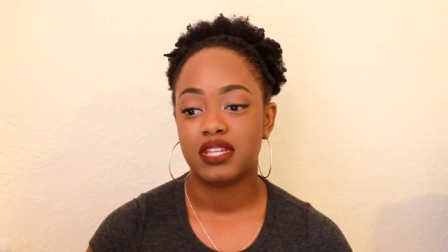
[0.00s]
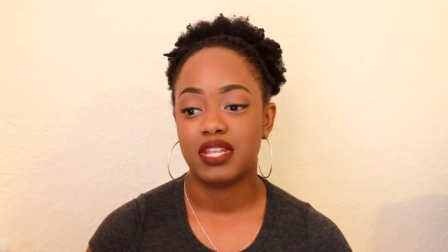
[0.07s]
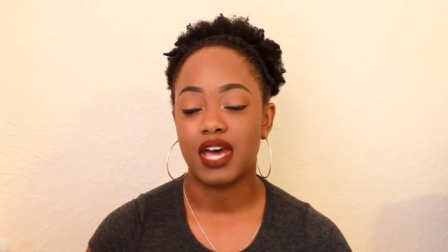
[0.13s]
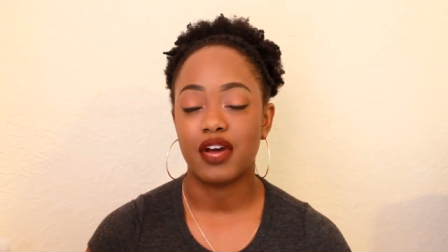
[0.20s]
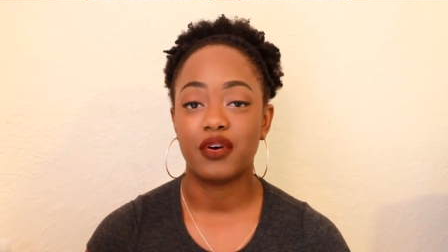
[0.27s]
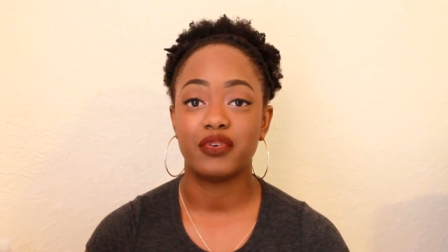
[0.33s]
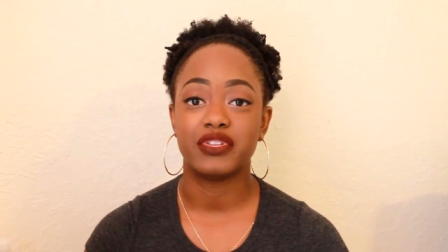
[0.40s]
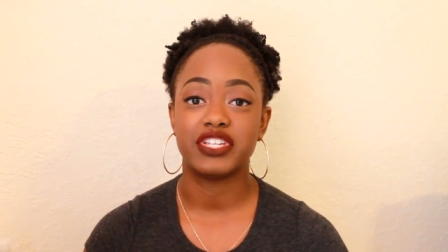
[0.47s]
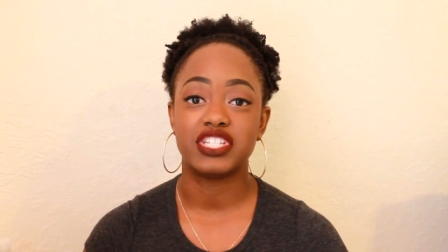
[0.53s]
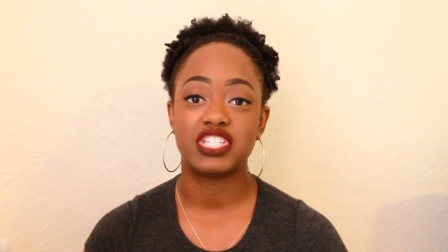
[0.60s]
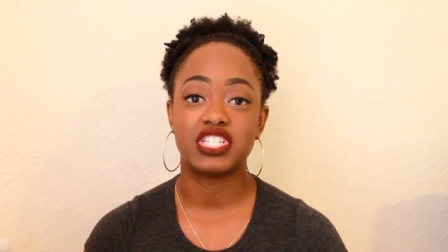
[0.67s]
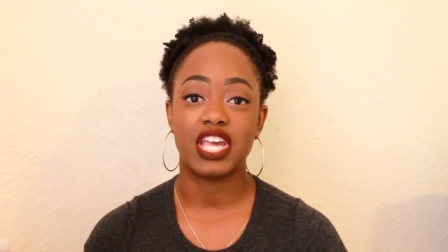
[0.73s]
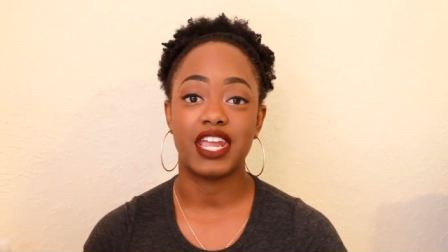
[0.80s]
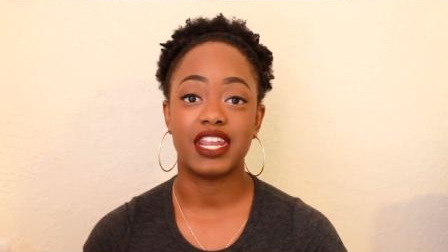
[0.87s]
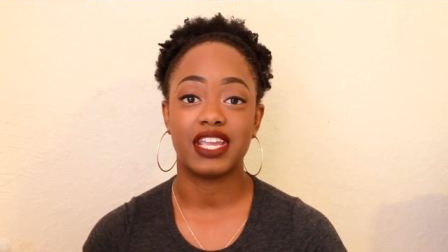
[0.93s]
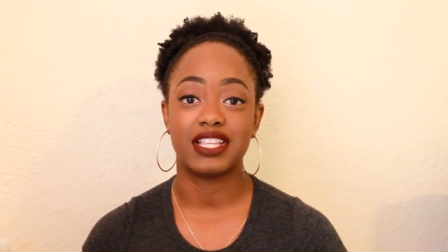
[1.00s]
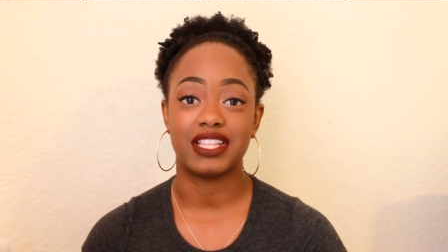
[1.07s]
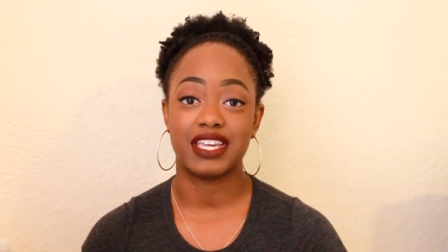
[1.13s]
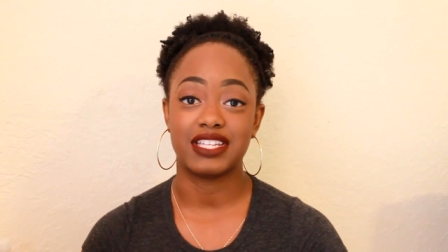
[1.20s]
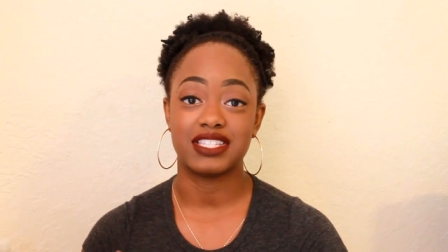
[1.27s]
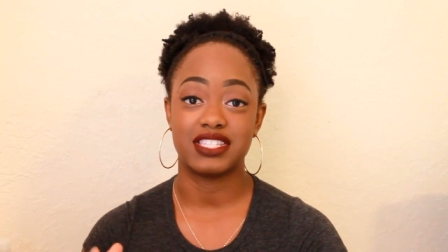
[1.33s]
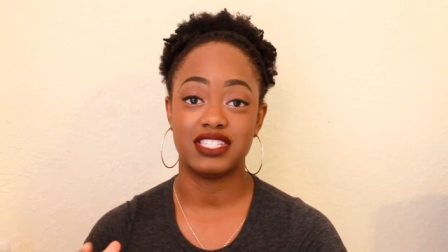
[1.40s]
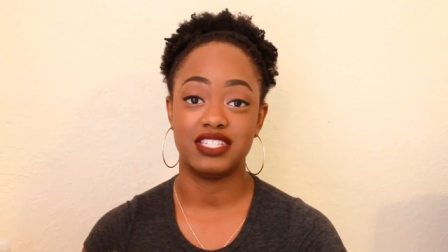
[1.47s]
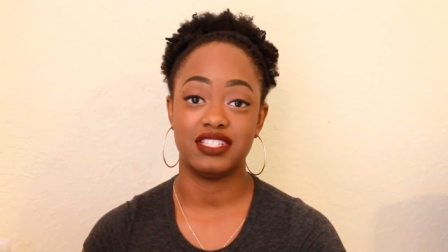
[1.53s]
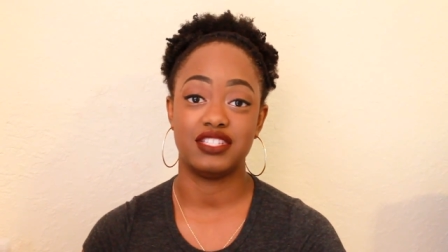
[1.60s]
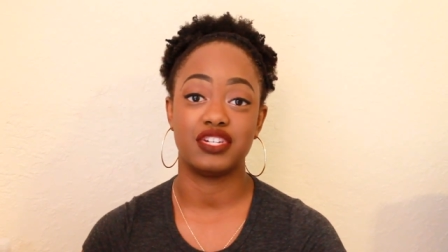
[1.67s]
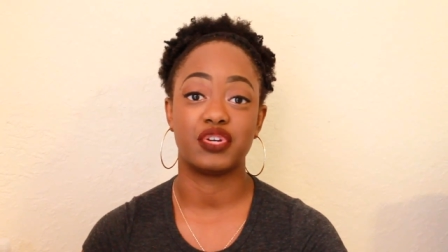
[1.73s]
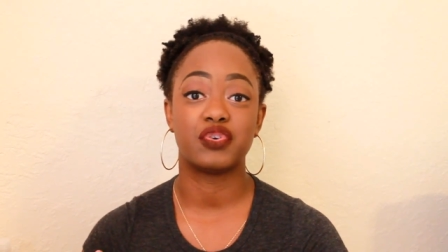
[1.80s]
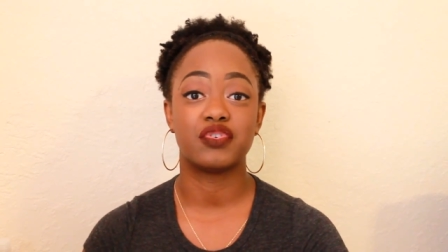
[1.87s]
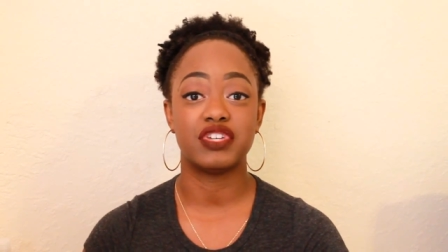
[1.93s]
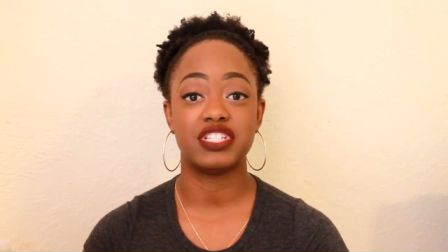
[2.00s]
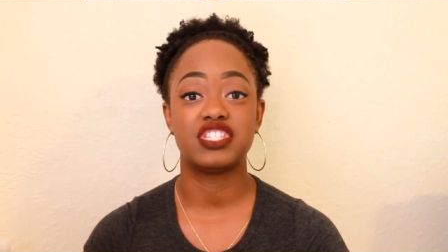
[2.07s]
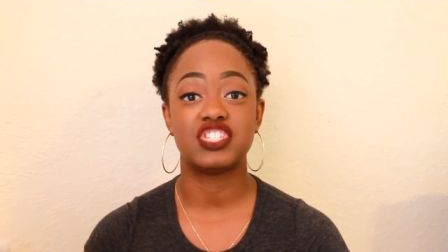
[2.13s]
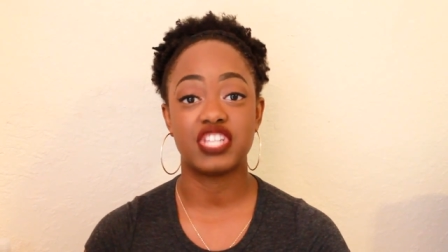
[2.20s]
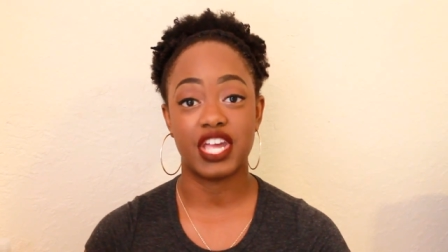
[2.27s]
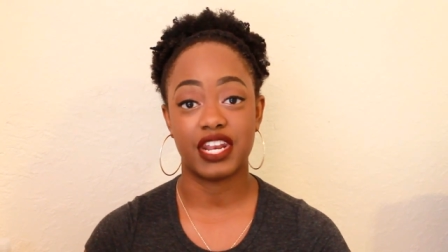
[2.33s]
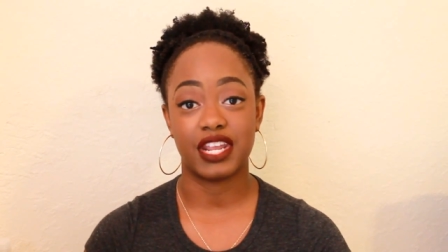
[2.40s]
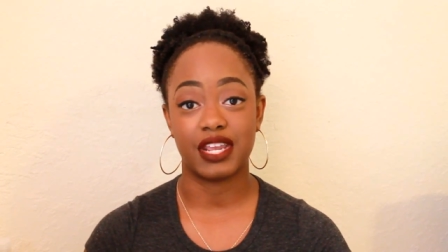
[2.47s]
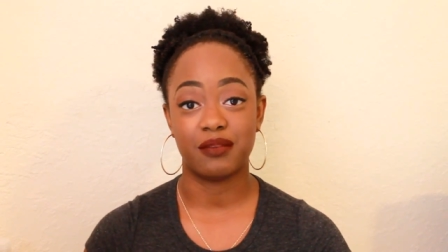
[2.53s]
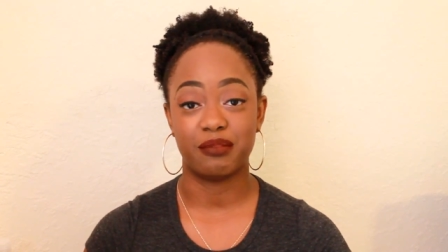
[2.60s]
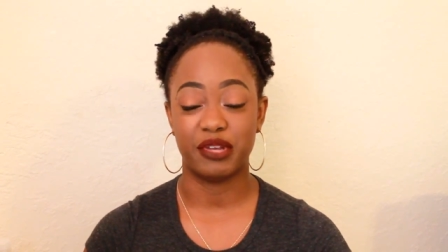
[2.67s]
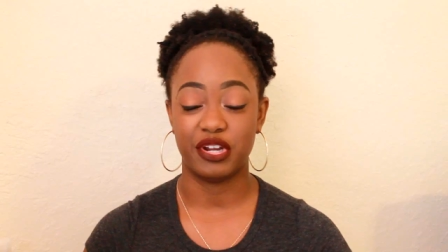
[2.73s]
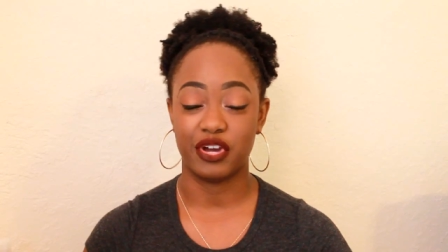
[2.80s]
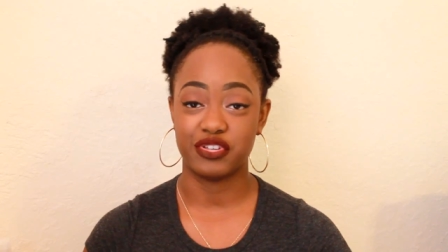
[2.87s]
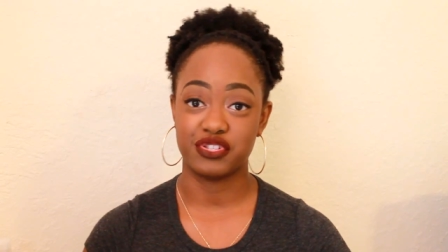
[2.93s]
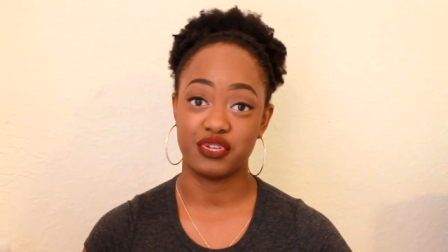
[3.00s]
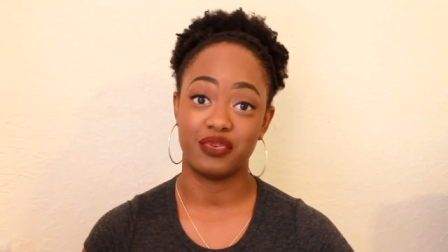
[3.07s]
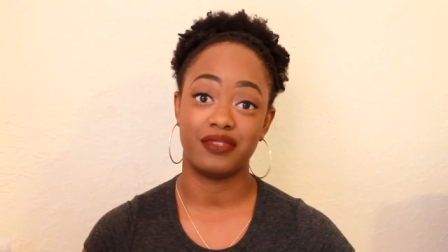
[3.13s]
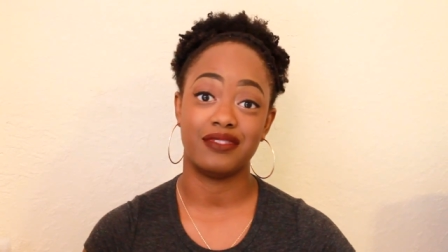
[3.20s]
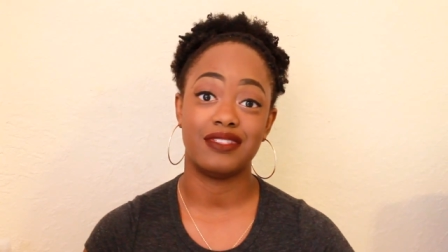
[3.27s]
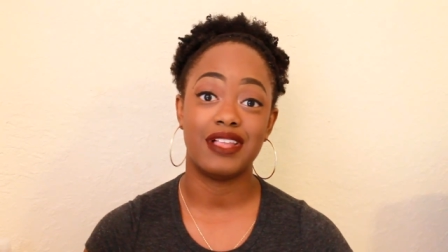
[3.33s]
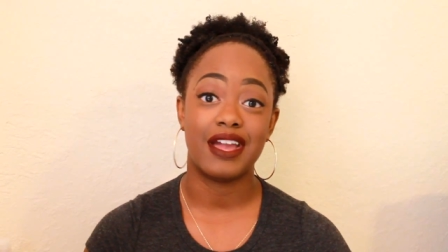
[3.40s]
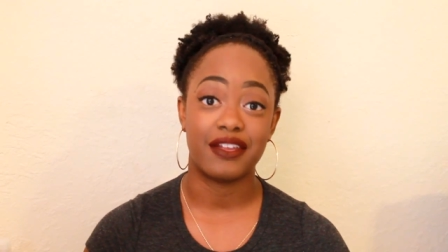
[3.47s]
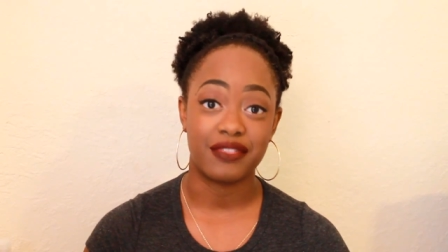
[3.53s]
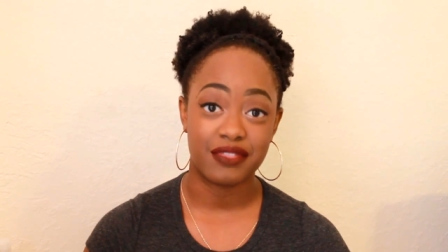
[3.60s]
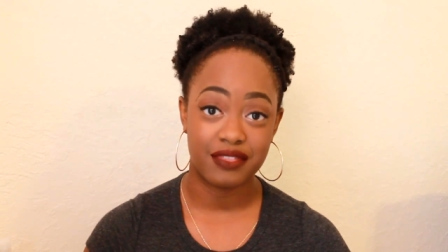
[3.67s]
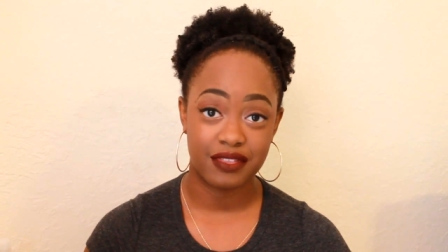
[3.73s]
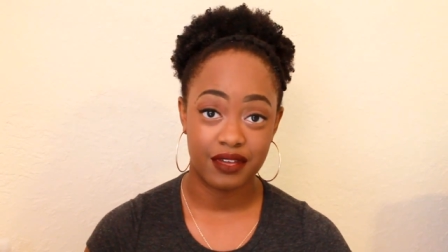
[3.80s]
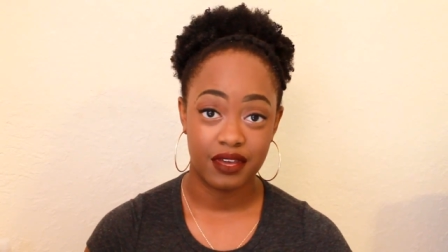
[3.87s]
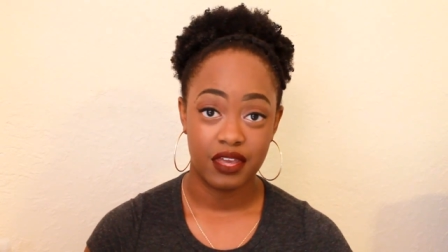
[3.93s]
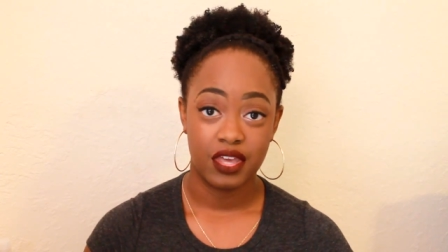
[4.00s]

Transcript: not only shedding, like to decrease shedding, but also length.